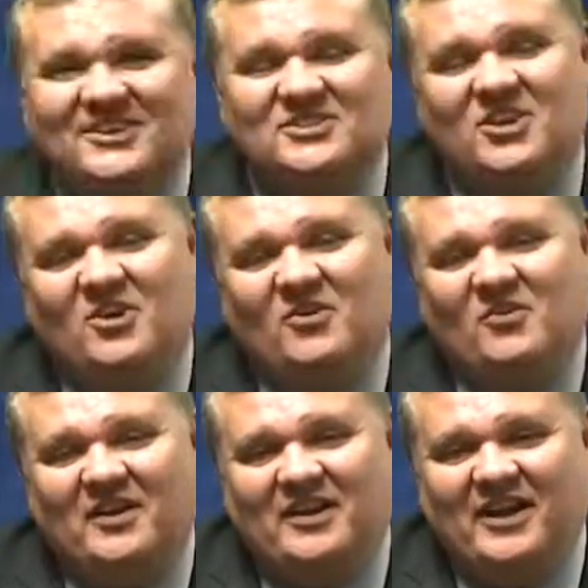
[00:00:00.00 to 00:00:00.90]

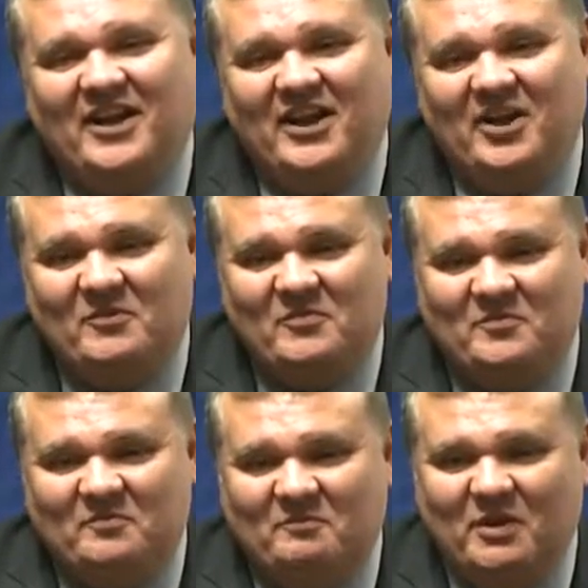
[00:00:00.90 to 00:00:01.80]
So
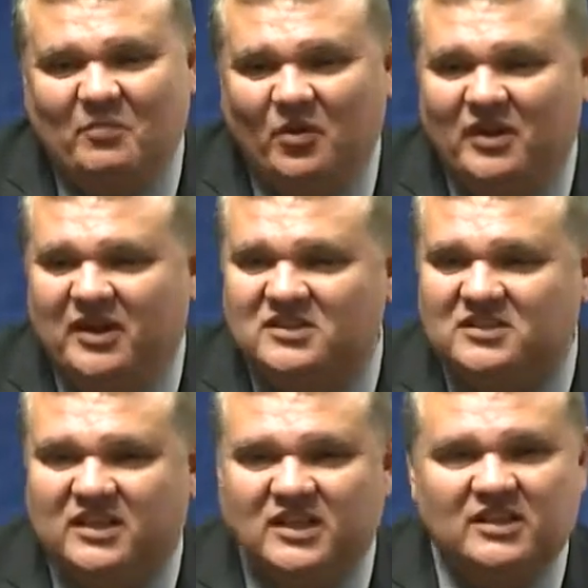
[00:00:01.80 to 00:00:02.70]
my point
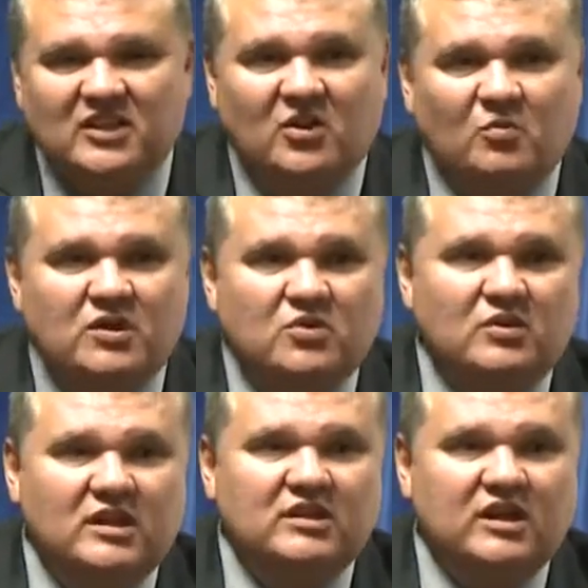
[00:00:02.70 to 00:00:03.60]
is that we
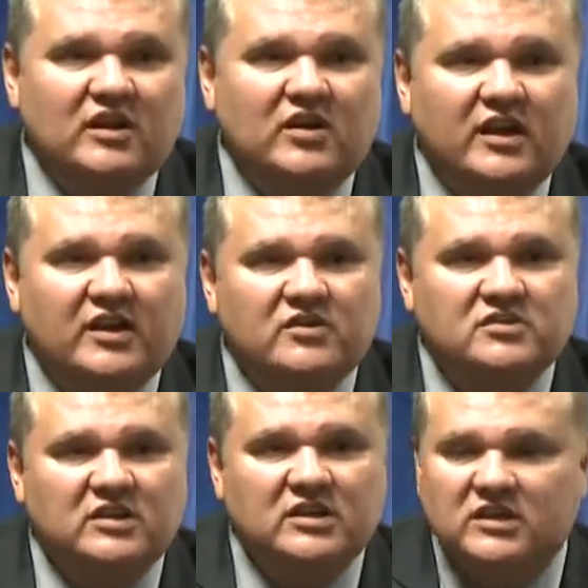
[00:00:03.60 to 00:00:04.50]
do need the
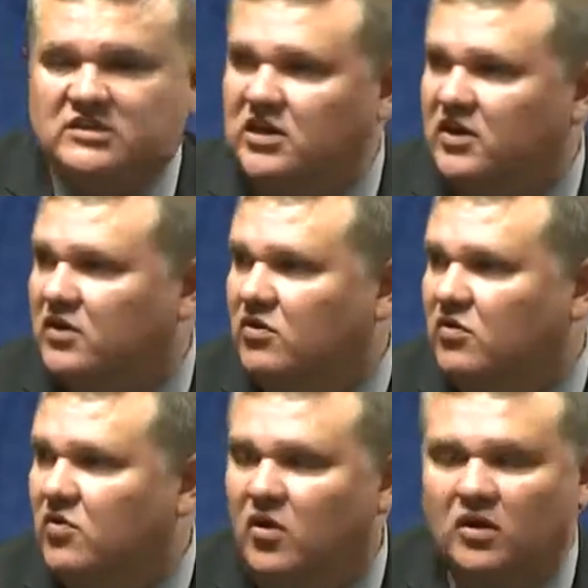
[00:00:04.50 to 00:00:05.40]
aggregators, and it's a
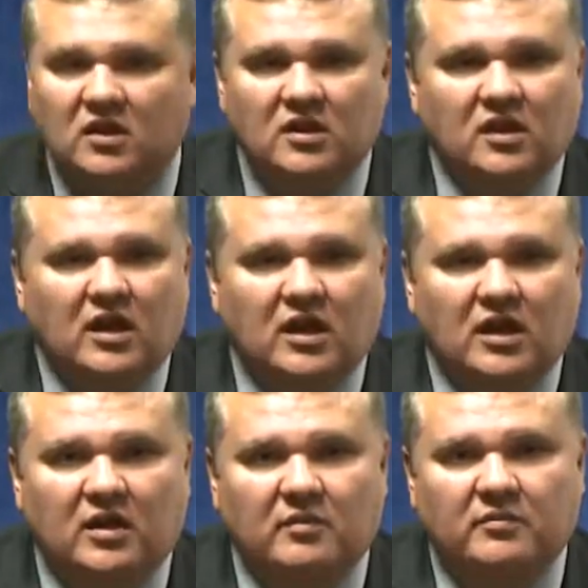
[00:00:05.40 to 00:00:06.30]
critical role.
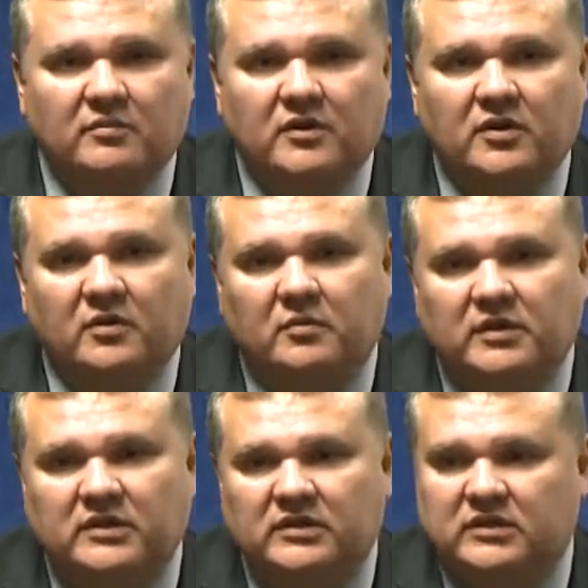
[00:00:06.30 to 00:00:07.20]

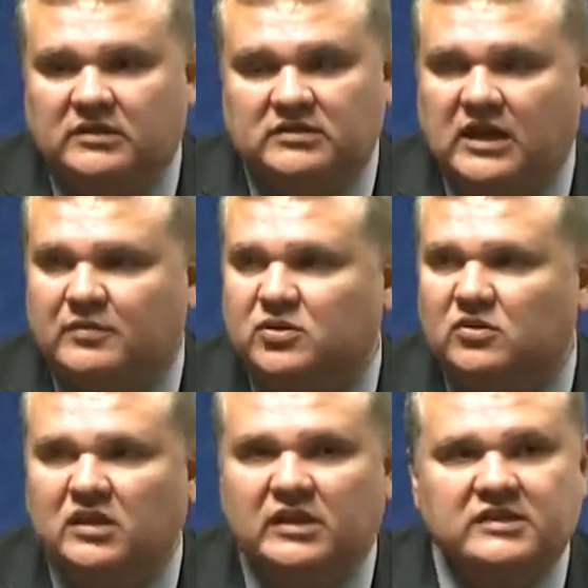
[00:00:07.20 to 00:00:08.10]
It's
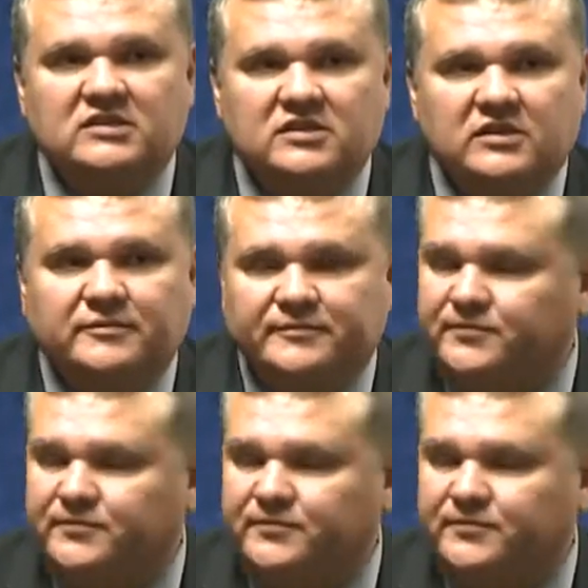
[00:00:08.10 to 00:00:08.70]
absolutely necessary.